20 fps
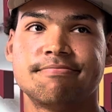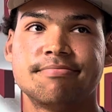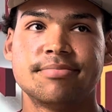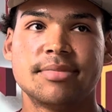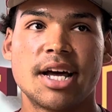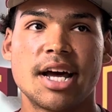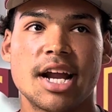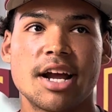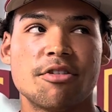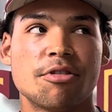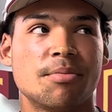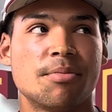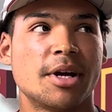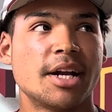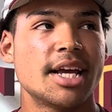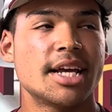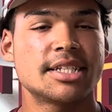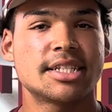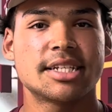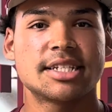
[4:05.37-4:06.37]
not
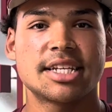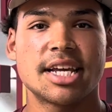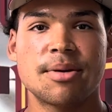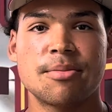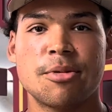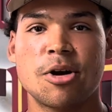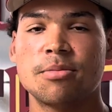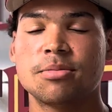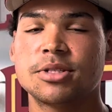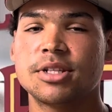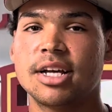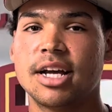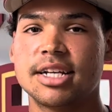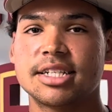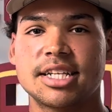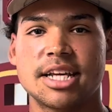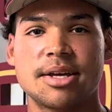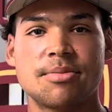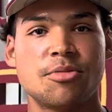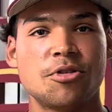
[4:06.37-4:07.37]
everybody has the same arm slot,
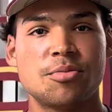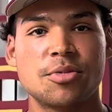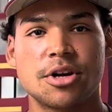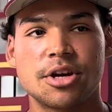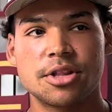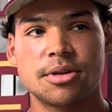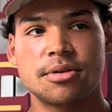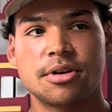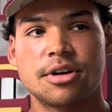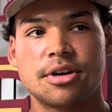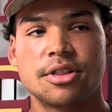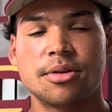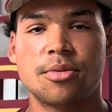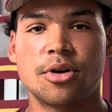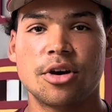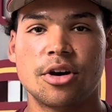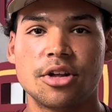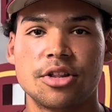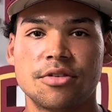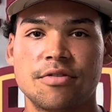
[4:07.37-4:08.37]
same movement on the
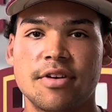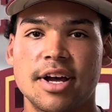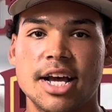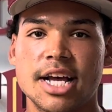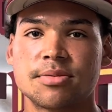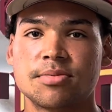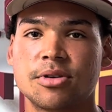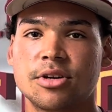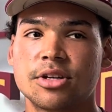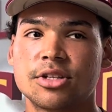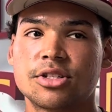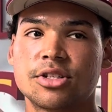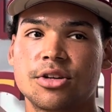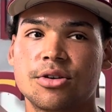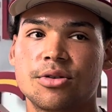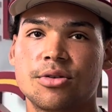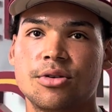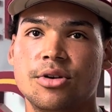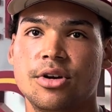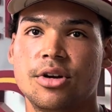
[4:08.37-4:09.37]
ball, on the fastball.
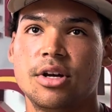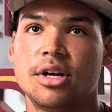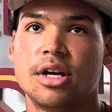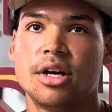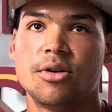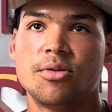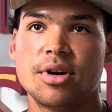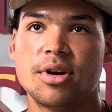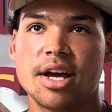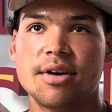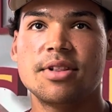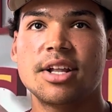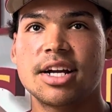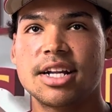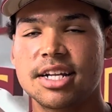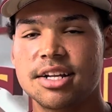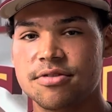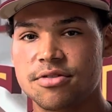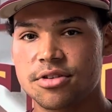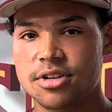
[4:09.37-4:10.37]
So we have a lot
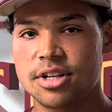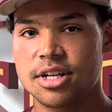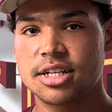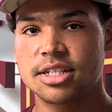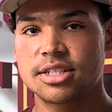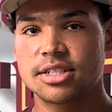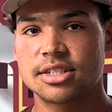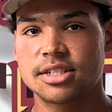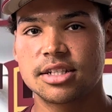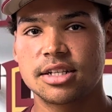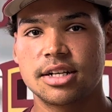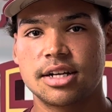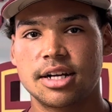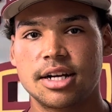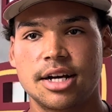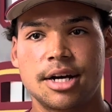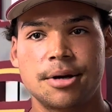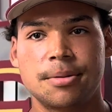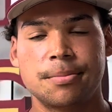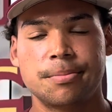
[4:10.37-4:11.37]
of different looks.
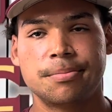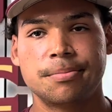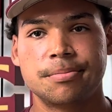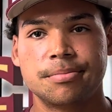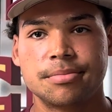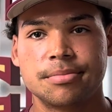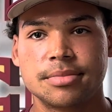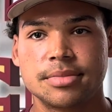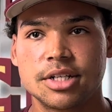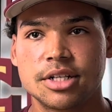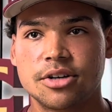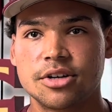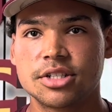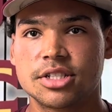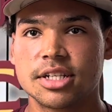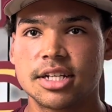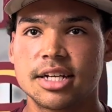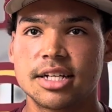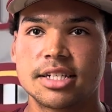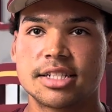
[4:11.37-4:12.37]
You know,
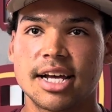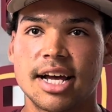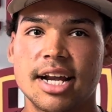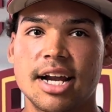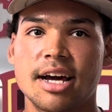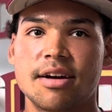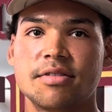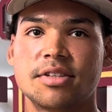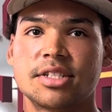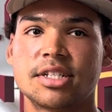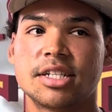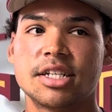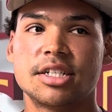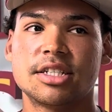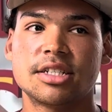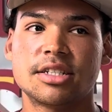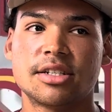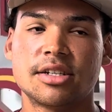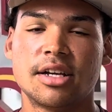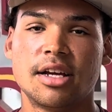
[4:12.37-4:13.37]
it's a good sign, obviously,
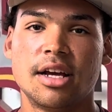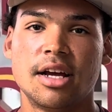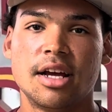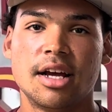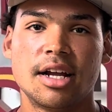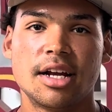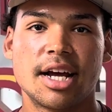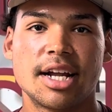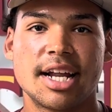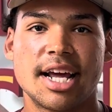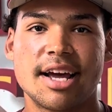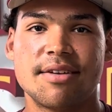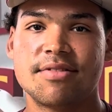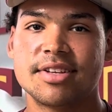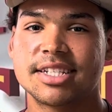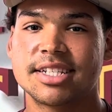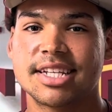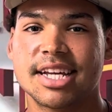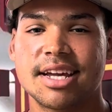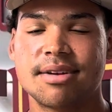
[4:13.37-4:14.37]
just not to have the
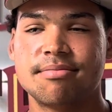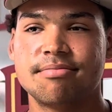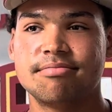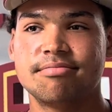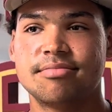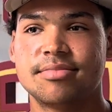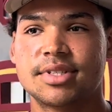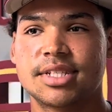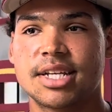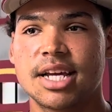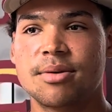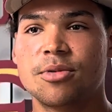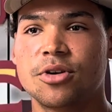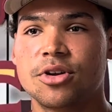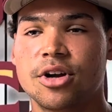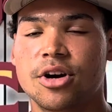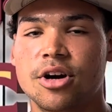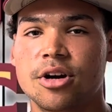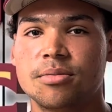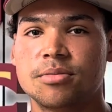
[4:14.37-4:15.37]
same
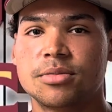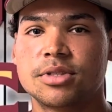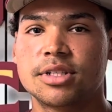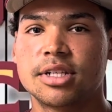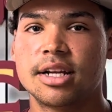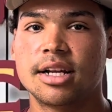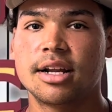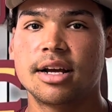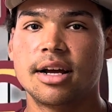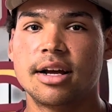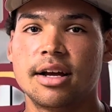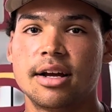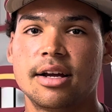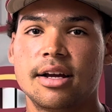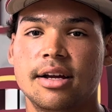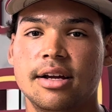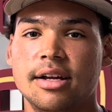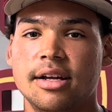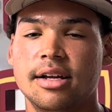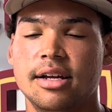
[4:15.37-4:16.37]
old arms, and
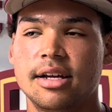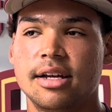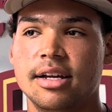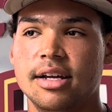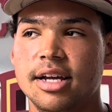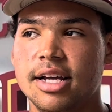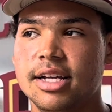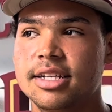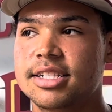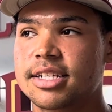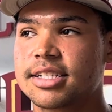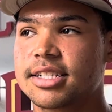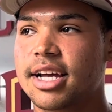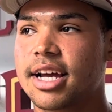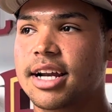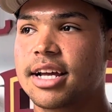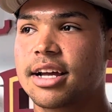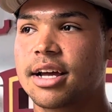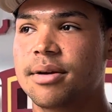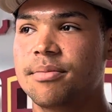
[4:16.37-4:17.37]
it's
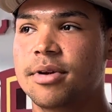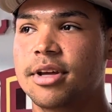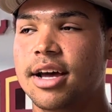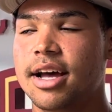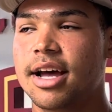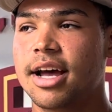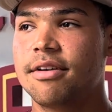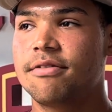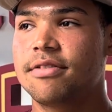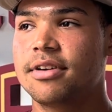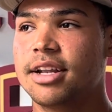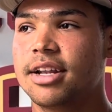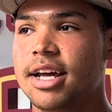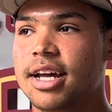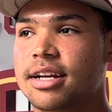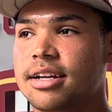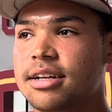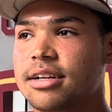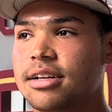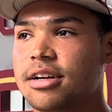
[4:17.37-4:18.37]
exciting. I mean, I feel
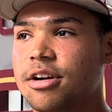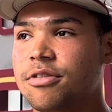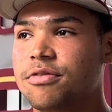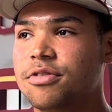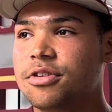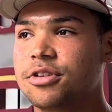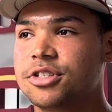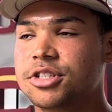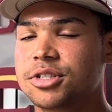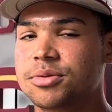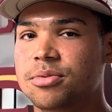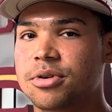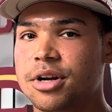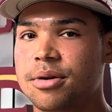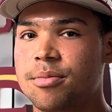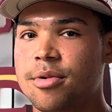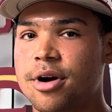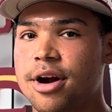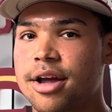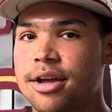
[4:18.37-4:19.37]
like our future is pretty
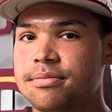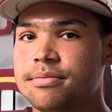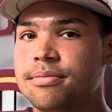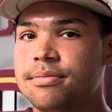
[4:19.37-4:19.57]
bright.